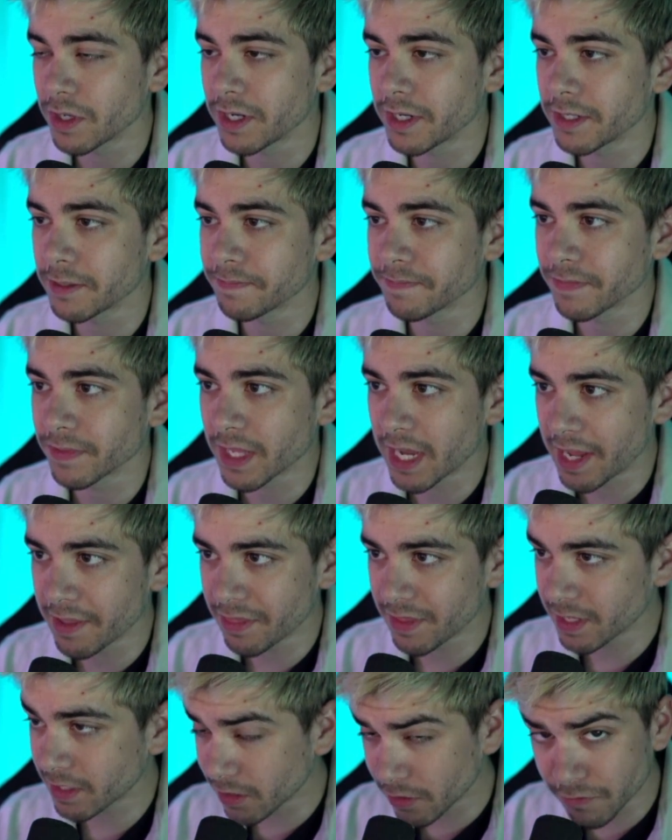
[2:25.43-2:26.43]
I
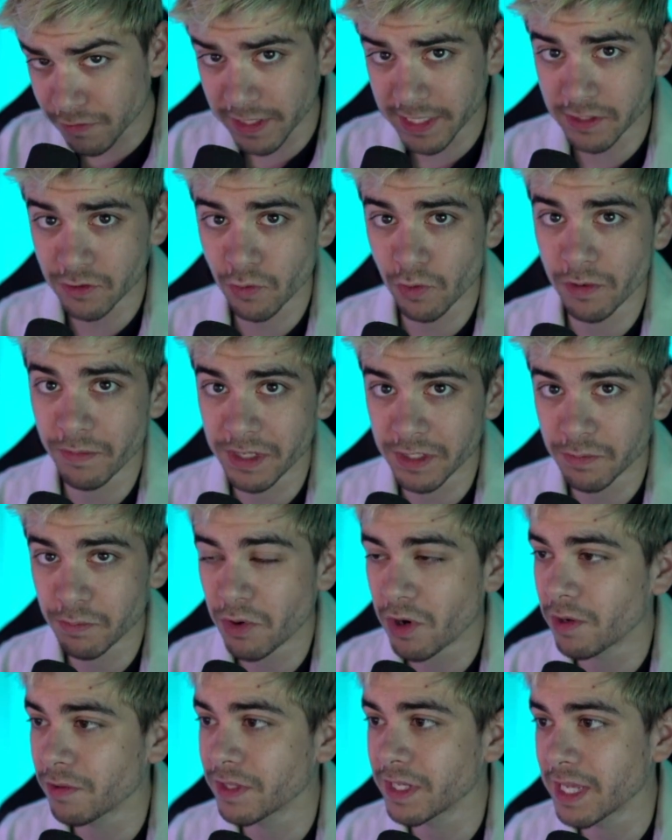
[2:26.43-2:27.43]
think Glowfly Swarm is
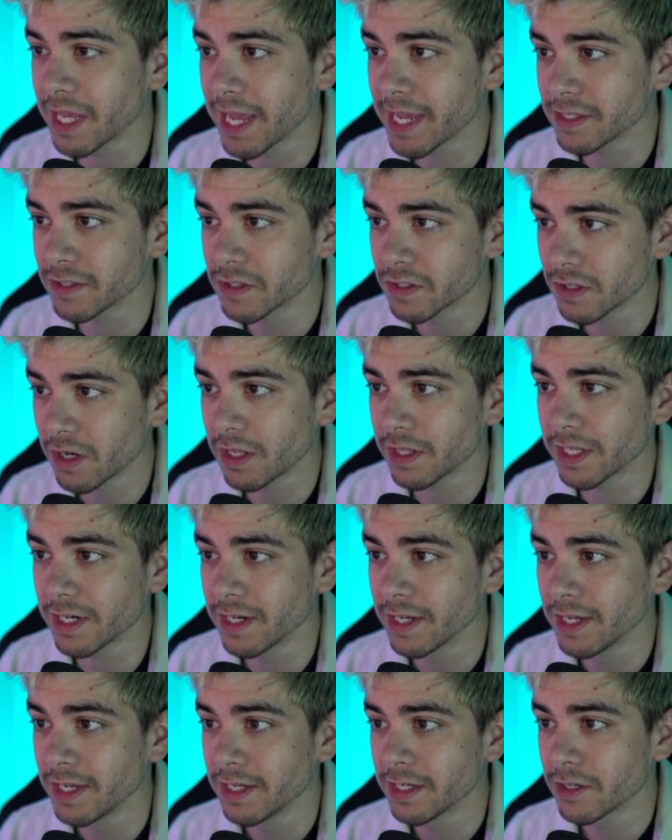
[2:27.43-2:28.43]
probably a
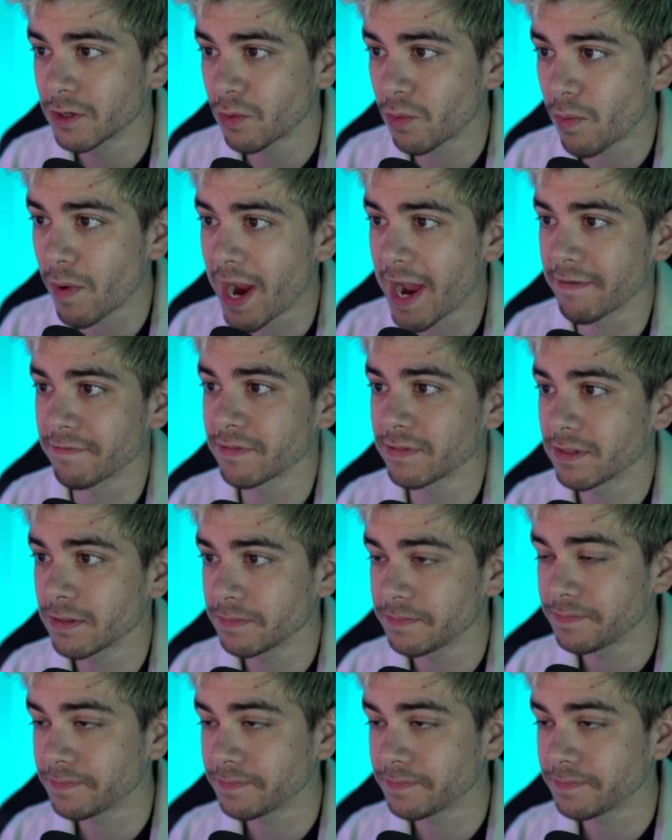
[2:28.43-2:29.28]
solid craft.